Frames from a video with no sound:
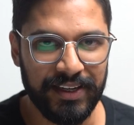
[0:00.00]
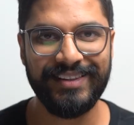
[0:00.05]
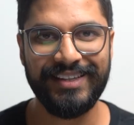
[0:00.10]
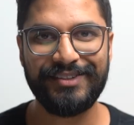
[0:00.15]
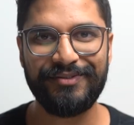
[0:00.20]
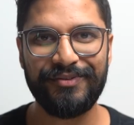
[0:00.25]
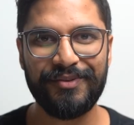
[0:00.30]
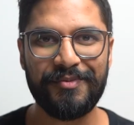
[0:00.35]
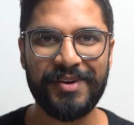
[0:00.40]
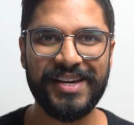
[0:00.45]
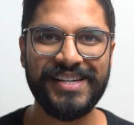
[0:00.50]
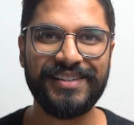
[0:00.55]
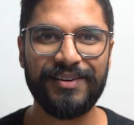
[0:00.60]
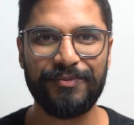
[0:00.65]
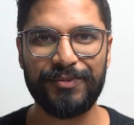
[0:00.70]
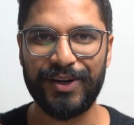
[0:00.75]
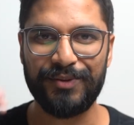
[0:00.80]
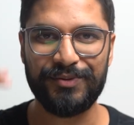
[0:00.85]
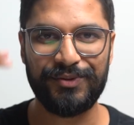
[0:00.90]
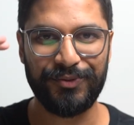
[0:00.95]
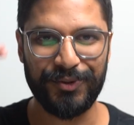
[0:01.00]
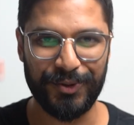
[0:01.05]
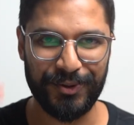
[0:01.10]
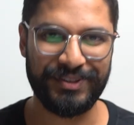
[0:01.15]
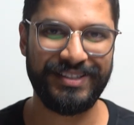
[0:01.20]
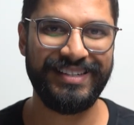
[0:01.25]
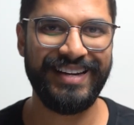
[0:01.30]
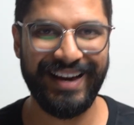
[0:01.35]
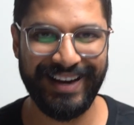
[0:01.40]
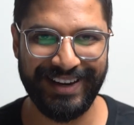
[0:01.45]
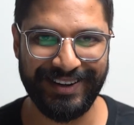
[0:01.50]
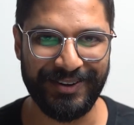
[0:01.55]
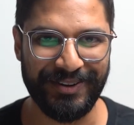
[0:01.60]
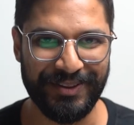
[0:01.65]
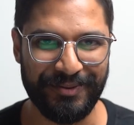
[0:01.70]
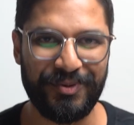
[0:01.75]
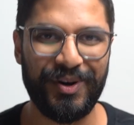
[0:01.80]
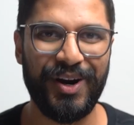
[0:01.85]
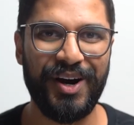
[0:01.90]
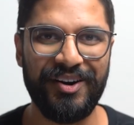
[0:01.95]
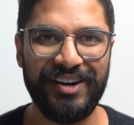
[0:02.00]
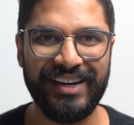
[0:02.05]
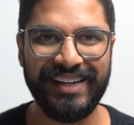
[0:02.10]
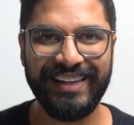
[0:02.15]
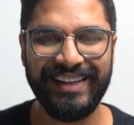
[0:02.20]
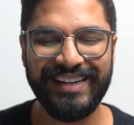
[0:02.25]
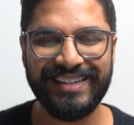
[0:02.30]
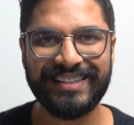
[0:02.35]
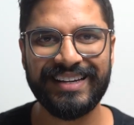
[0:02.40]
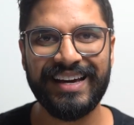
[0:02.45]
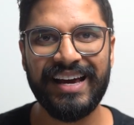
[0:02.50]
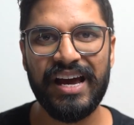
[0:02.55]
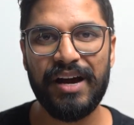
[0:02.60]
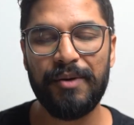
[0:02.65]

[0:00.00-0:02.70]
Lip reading: This for me sometimes falls down on the priority list,